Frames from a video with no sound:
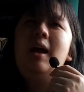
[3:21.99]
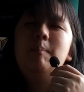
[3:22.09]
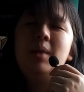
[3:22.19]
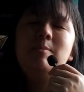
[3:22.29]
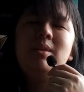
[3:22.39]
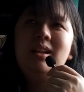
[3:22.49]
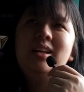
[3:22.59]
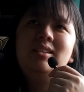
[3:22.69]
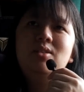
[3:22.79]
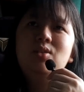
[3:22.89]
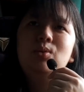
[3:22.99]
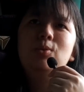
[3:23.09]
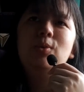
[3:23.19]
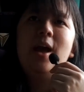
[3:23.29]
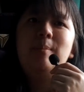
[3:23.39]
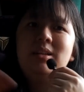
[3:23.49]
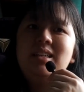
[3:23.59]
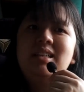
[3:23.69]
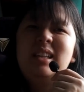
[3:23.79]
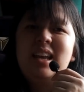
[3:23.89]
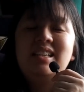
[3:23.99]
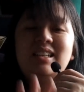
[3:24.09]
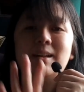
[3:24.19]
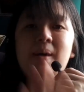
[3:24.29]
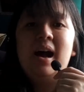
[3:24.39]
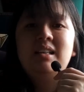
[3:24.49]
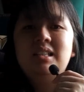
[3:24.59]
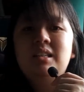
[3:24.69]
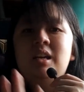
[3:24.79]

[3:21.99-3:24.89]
may be linked to Emily's case in the past.